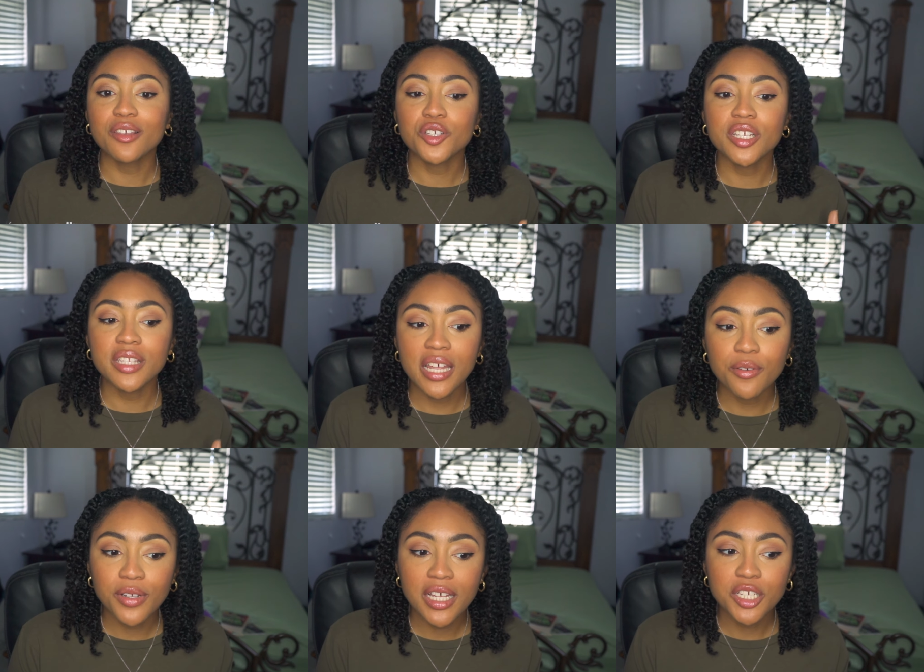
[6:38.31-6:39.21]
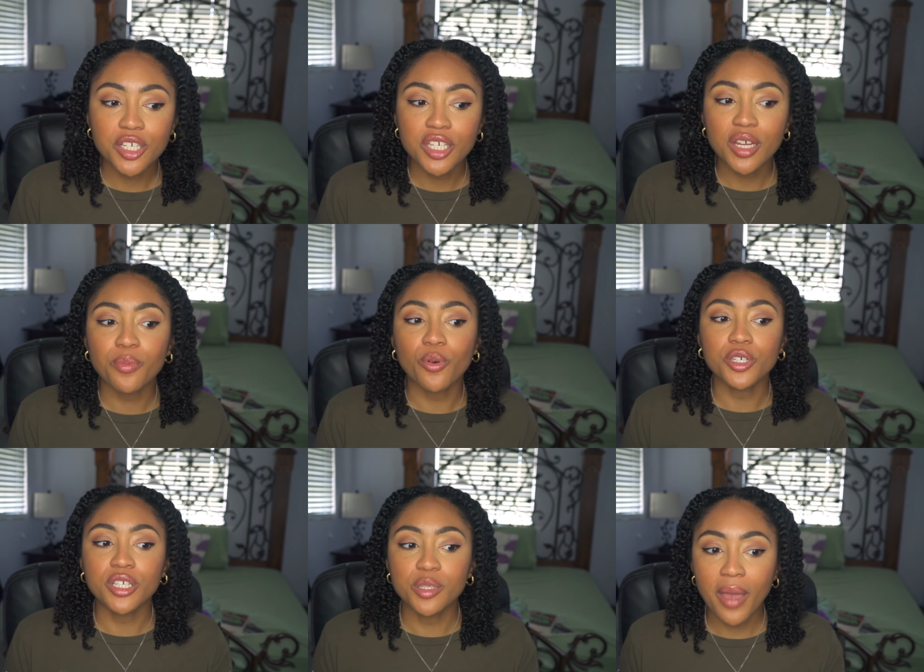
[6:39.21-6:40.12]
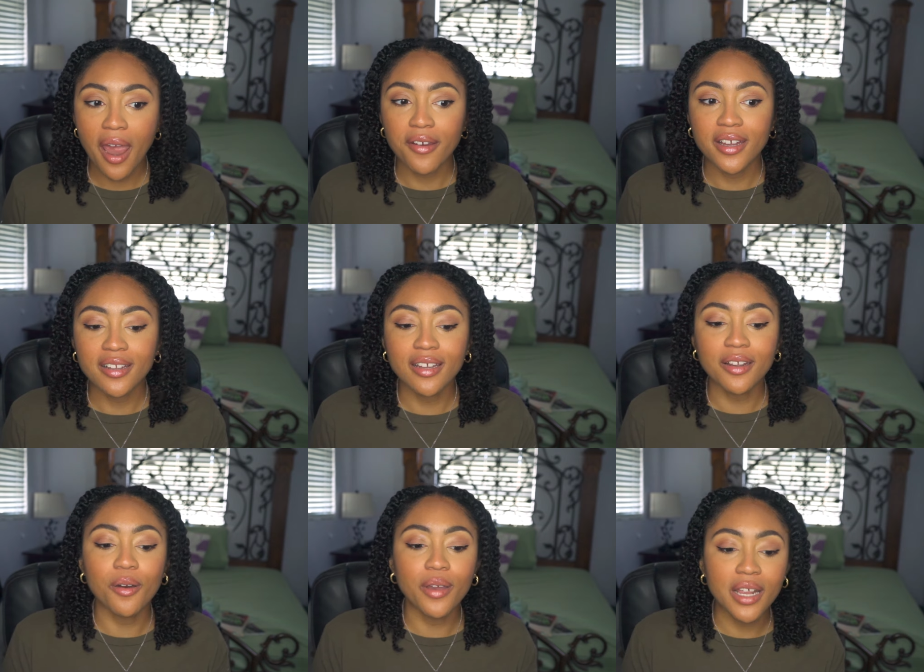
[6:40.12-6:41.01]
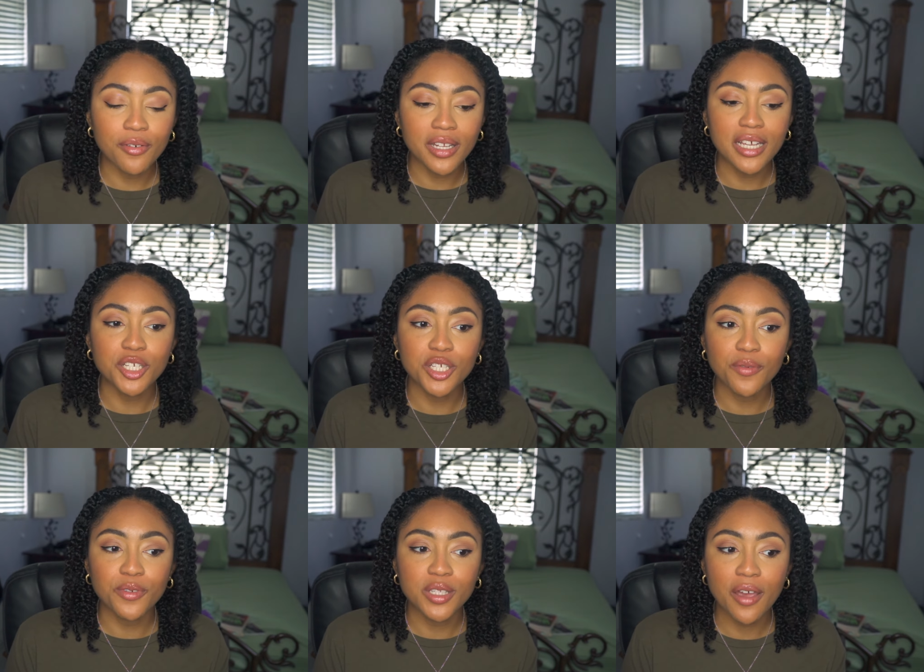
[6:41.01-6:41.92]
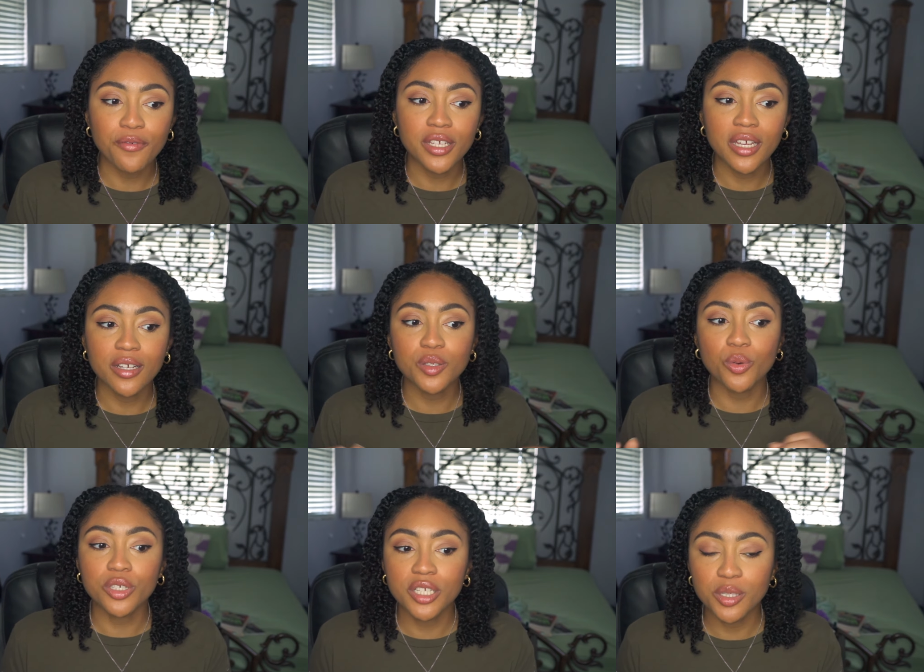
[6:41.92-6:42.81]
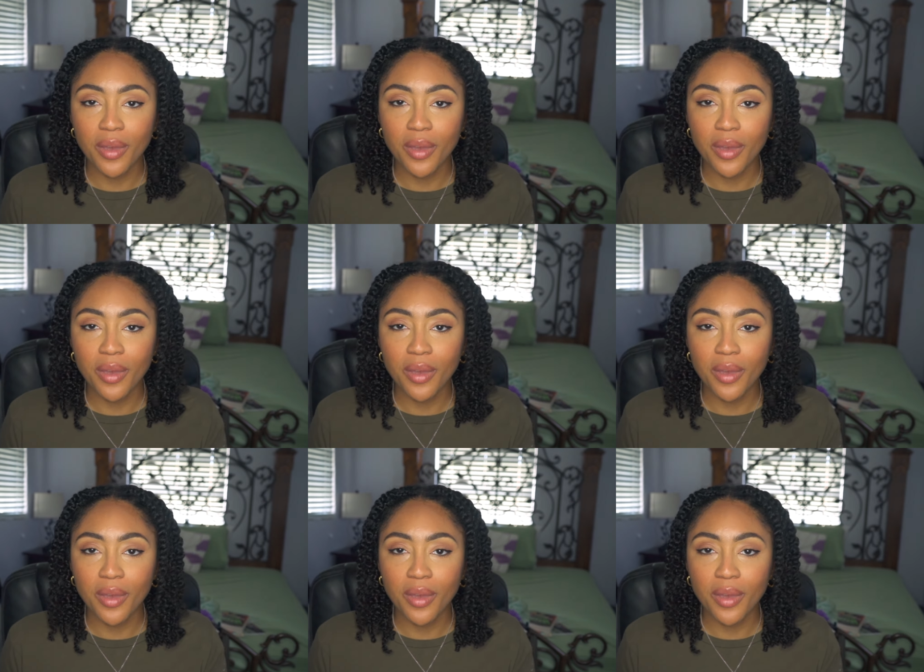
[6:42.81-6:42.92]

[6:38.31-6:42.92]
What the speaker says: Either she's in a relationship or she's married, you know, in a relationship for several years or she's